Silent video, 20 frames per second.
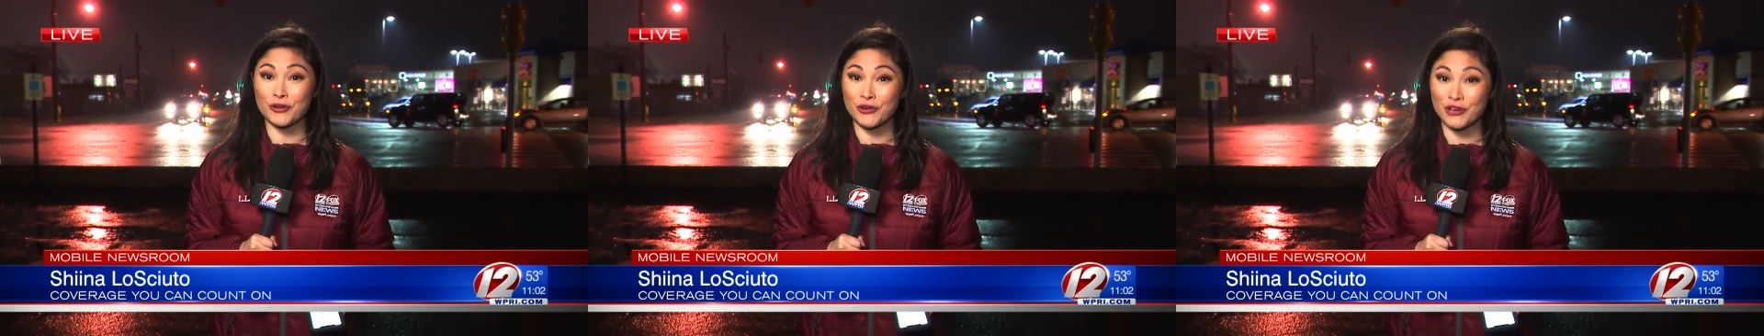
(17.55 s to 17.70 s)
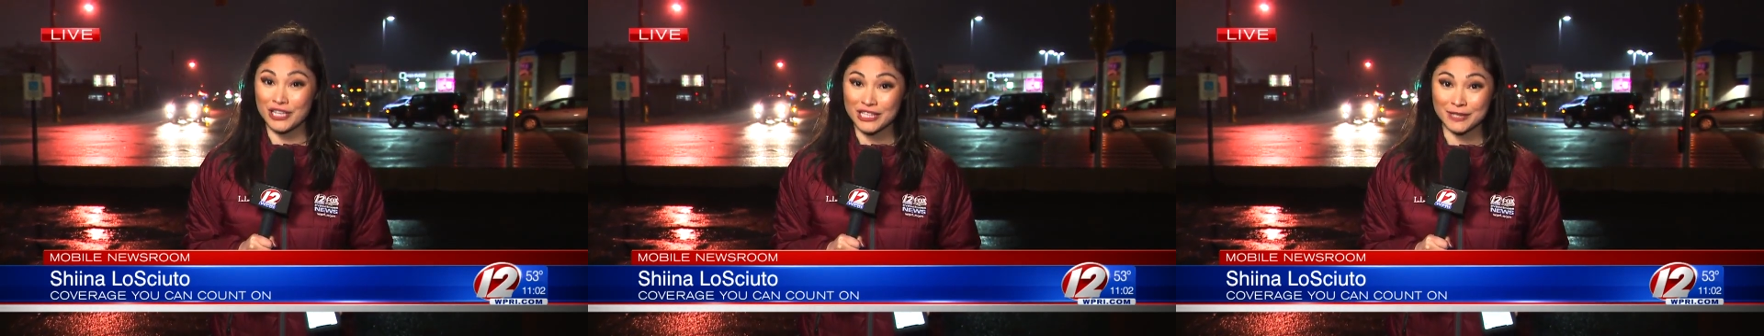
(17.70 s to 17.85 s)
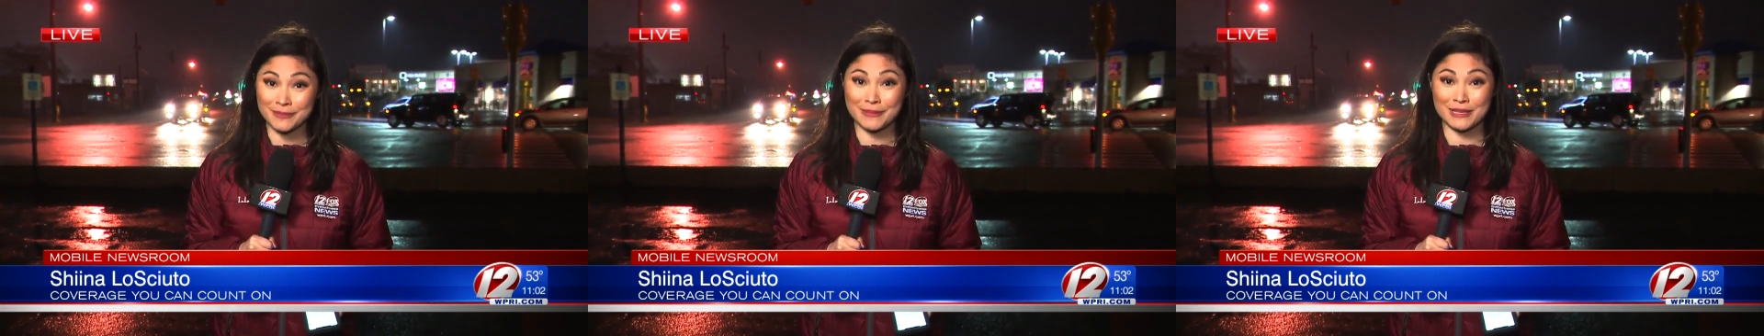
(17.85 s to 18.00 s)

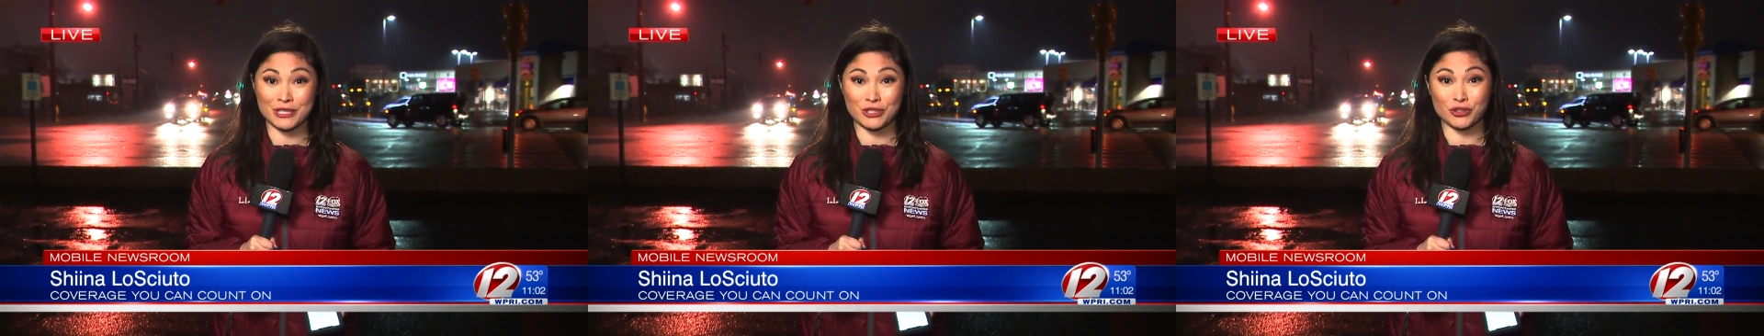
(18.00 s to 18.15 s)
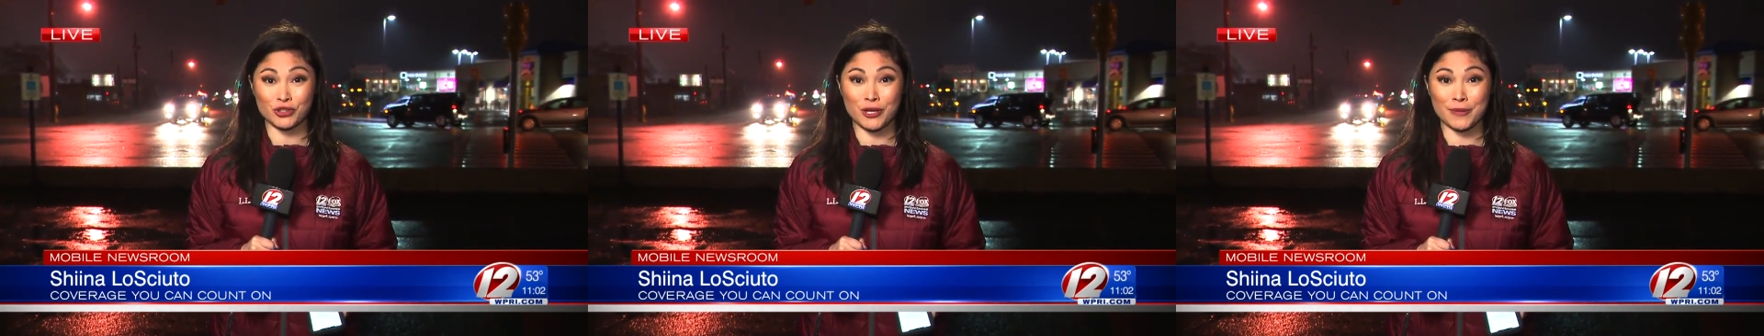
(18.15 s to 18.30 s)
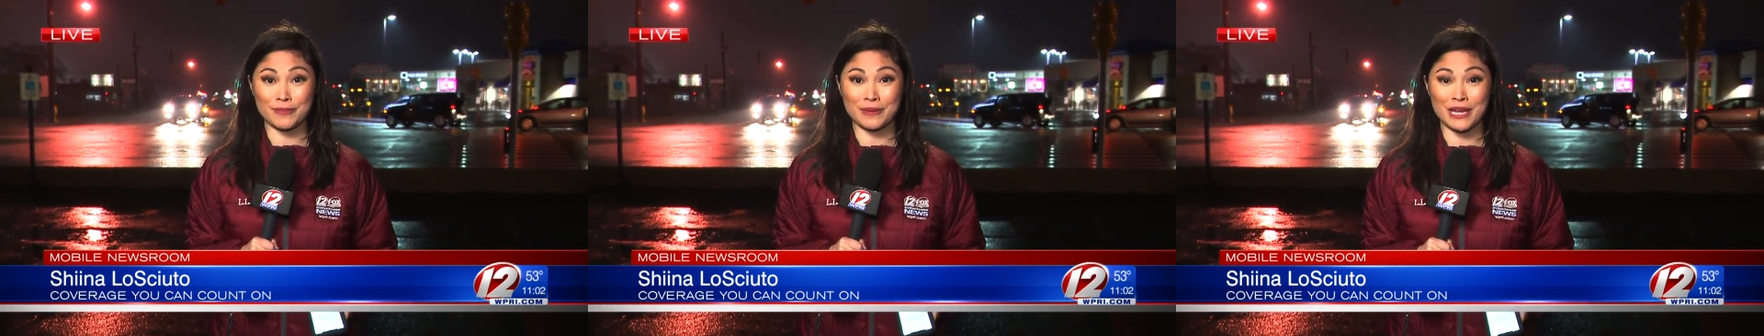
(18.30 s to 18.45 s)
Christmas
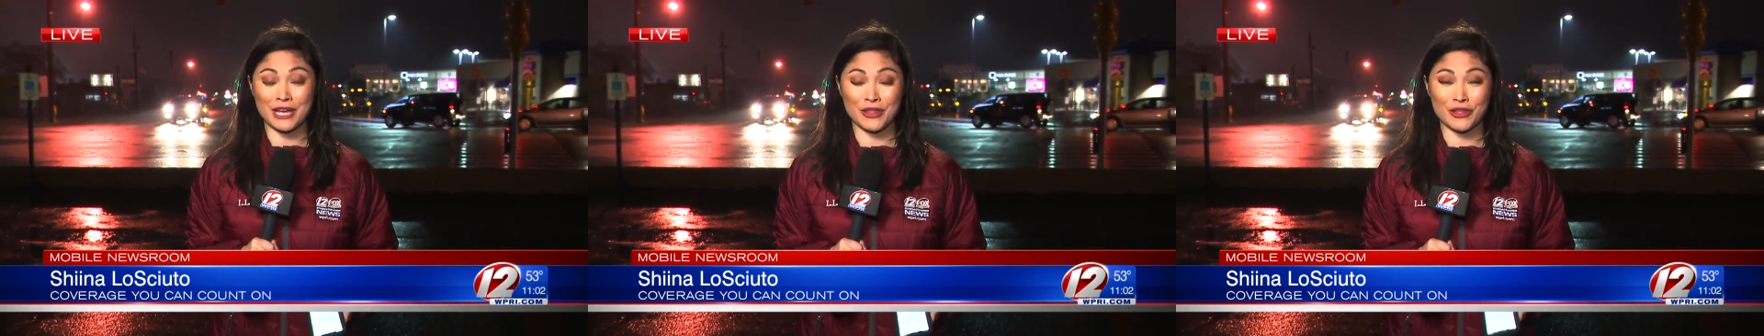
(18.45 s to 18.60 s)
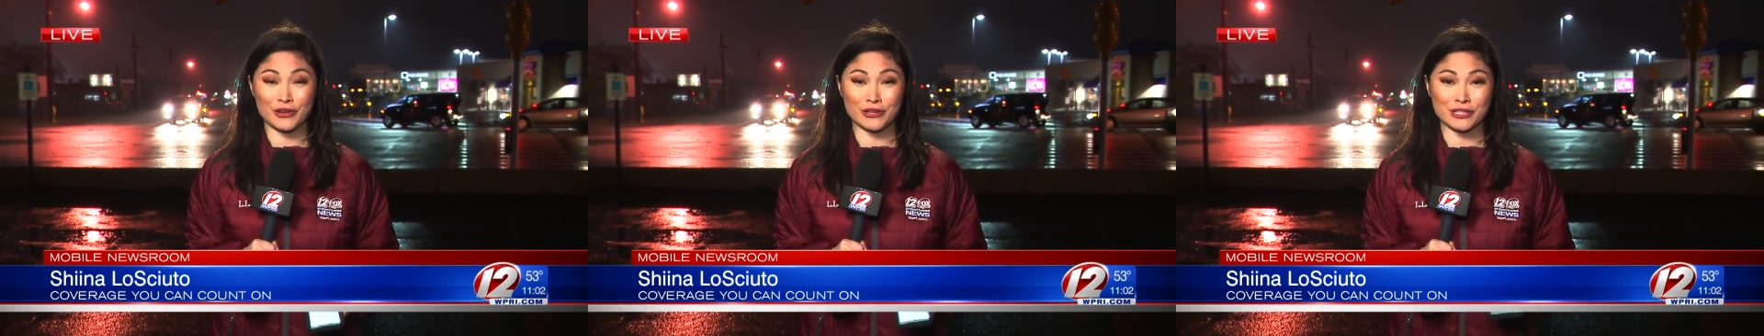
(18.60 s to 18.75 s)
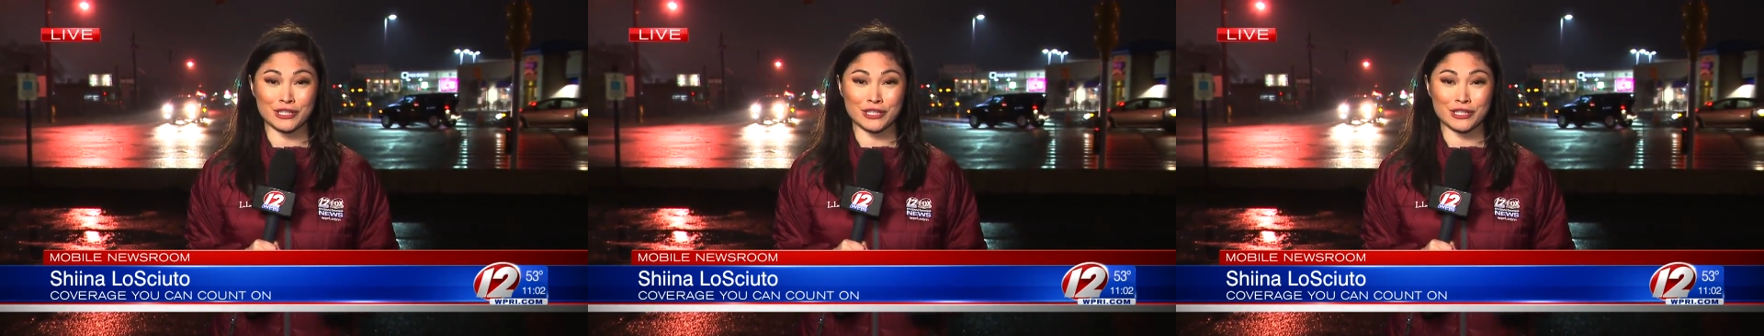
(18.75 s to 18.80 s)
trip either